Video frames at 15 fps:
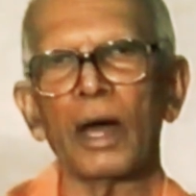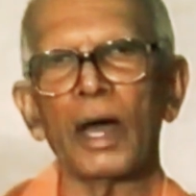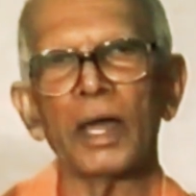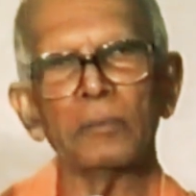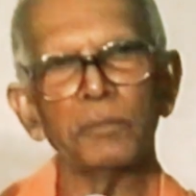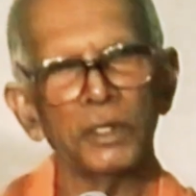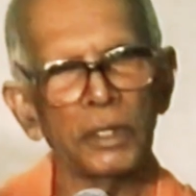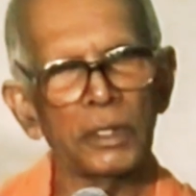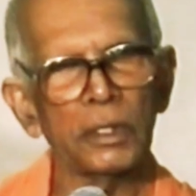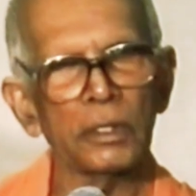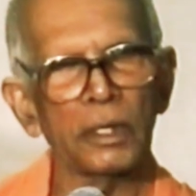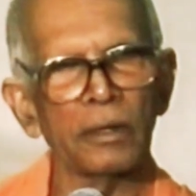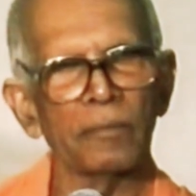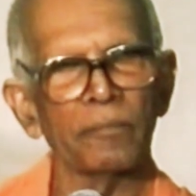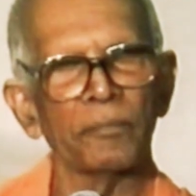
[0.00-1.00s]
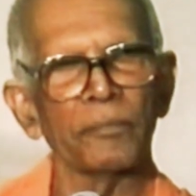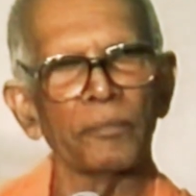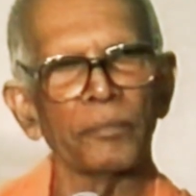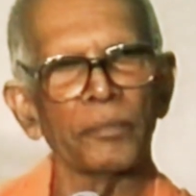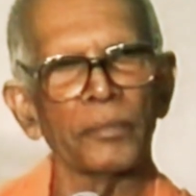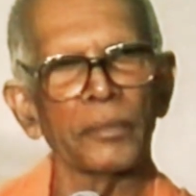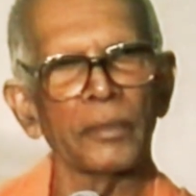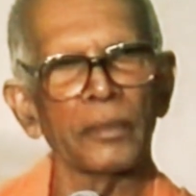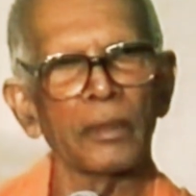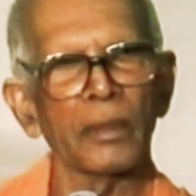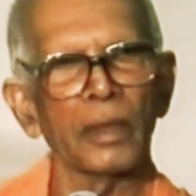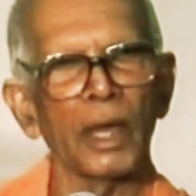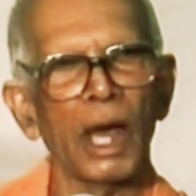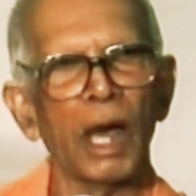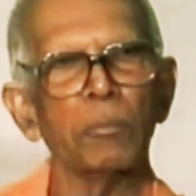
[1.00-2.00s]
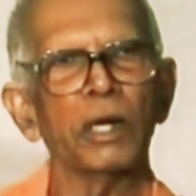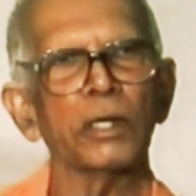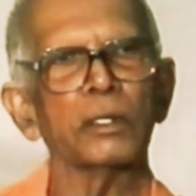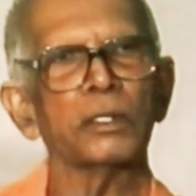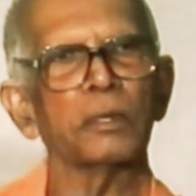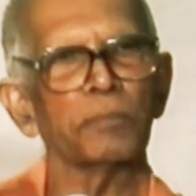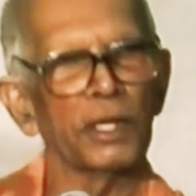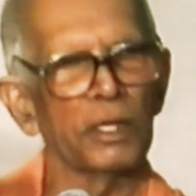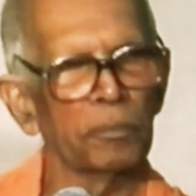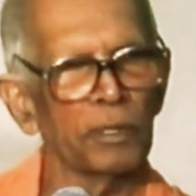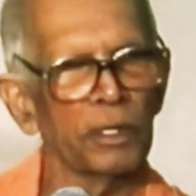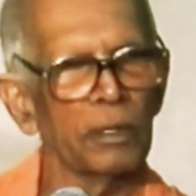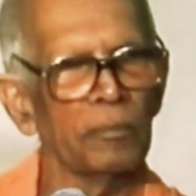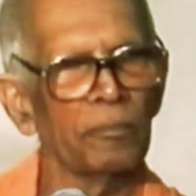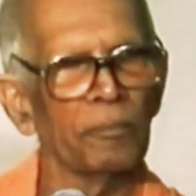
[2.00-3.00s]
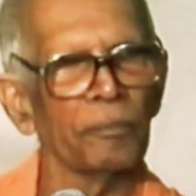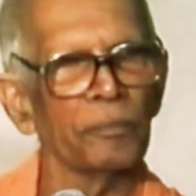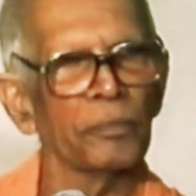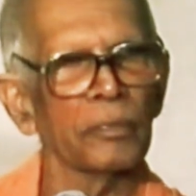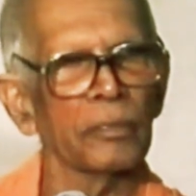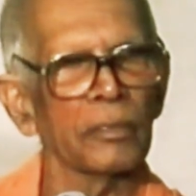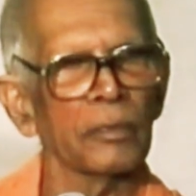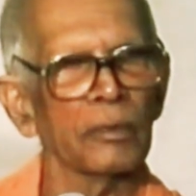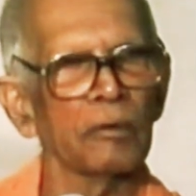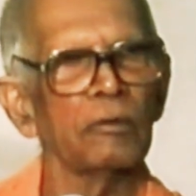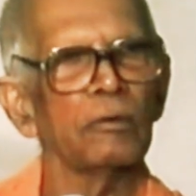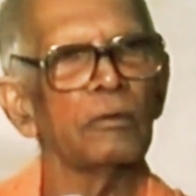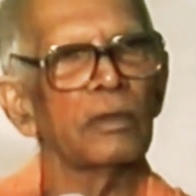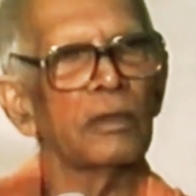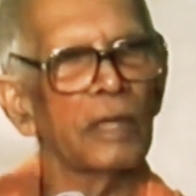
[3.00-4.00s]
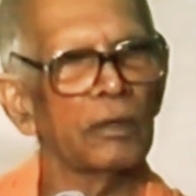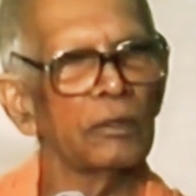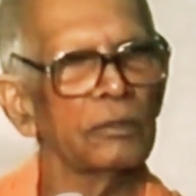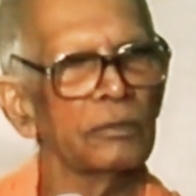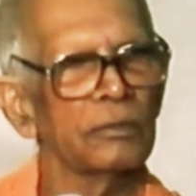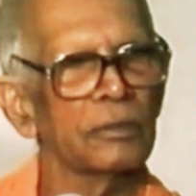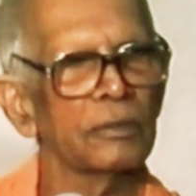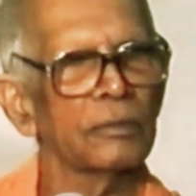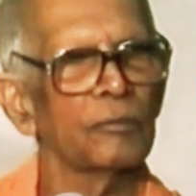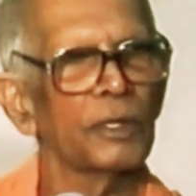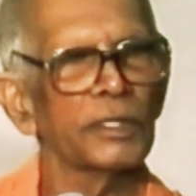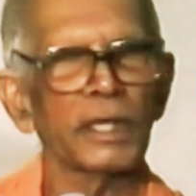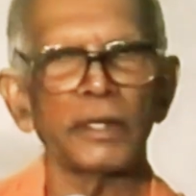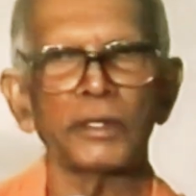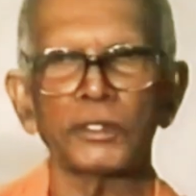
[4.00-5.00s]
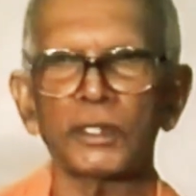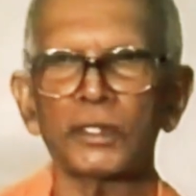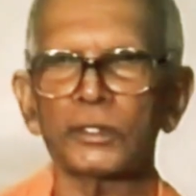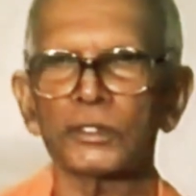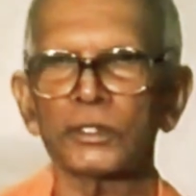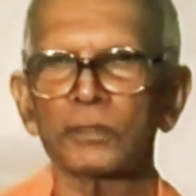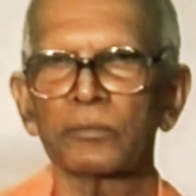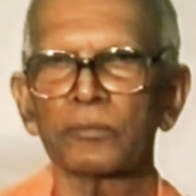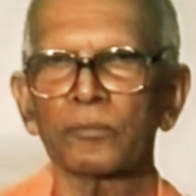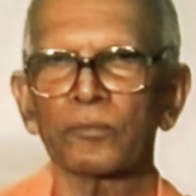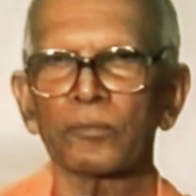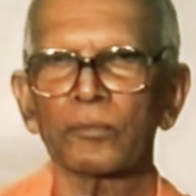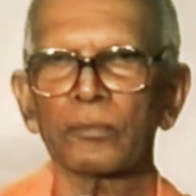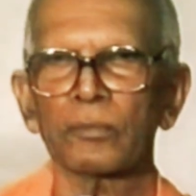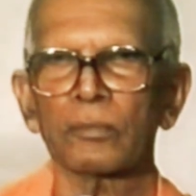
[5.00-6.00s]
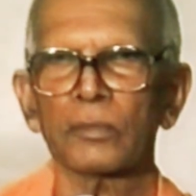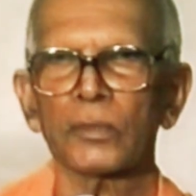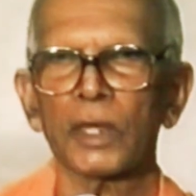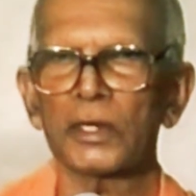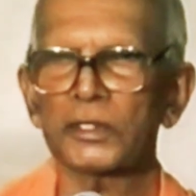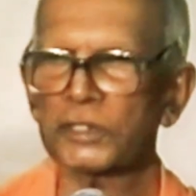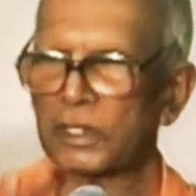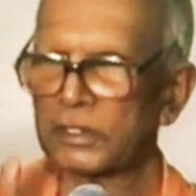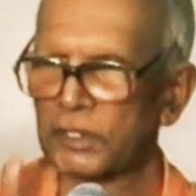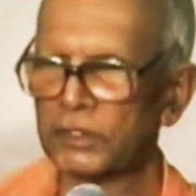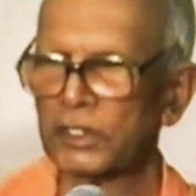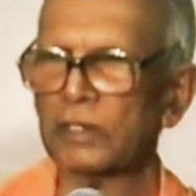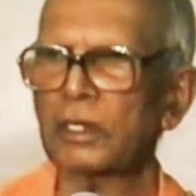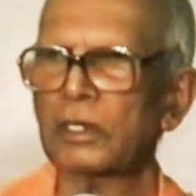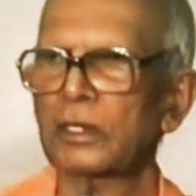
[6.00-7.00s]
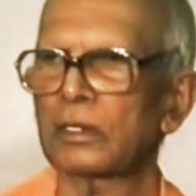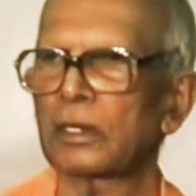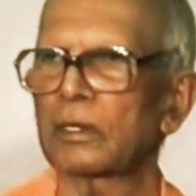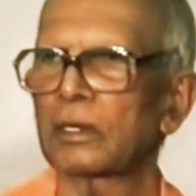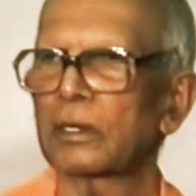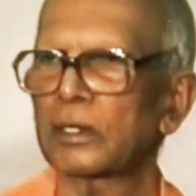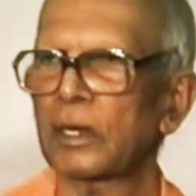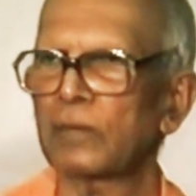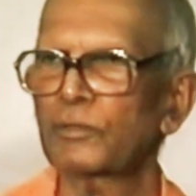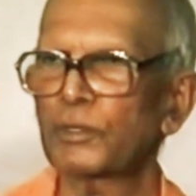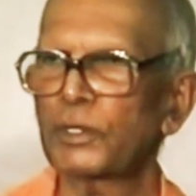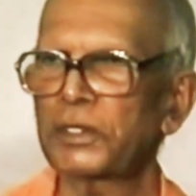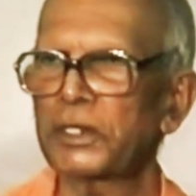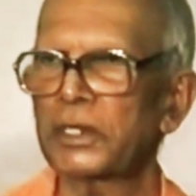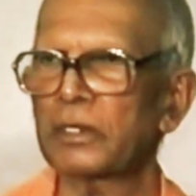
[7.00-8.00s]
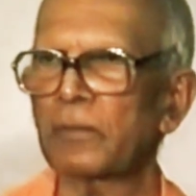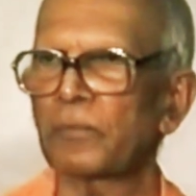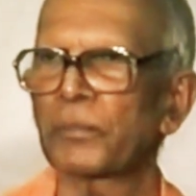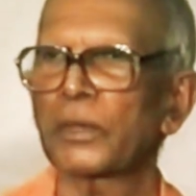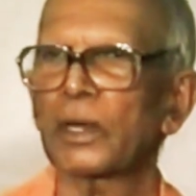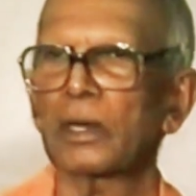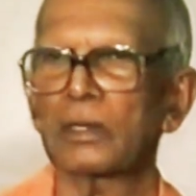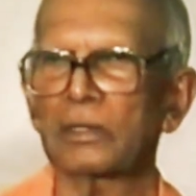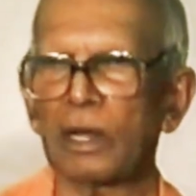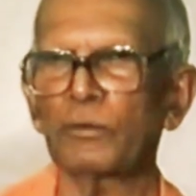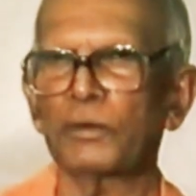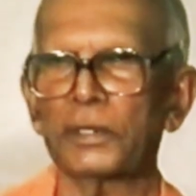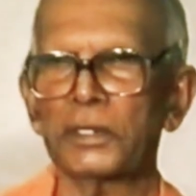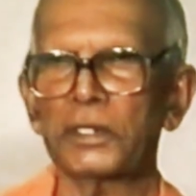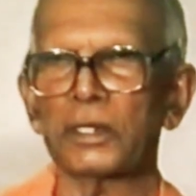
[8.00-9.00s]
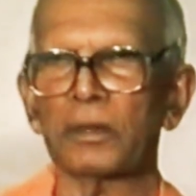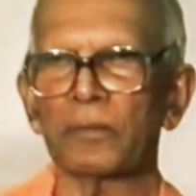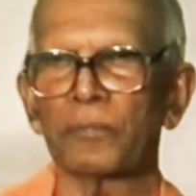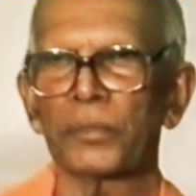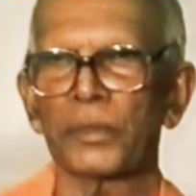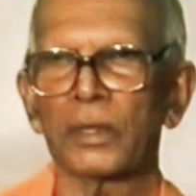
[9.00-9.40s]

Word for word: I am here among the people who love what I teach. I shall certainly come to India. I love India.